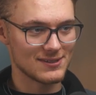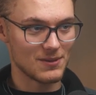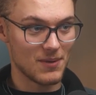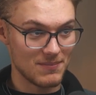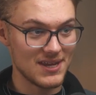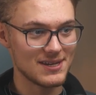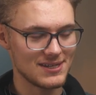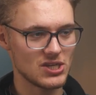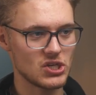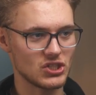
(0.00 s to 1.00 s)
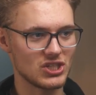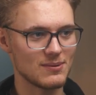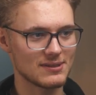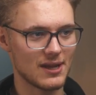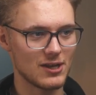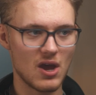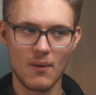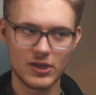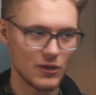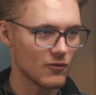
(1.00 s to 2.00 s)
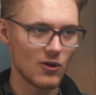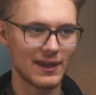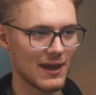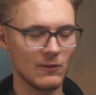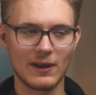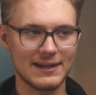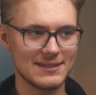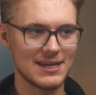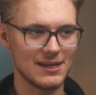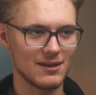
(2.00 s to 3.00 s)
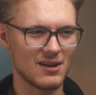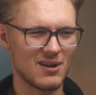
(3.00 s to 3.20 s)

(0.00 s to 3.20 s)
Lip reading: So my media teacher, she was like, Noah, you've got to get on LinkedIn.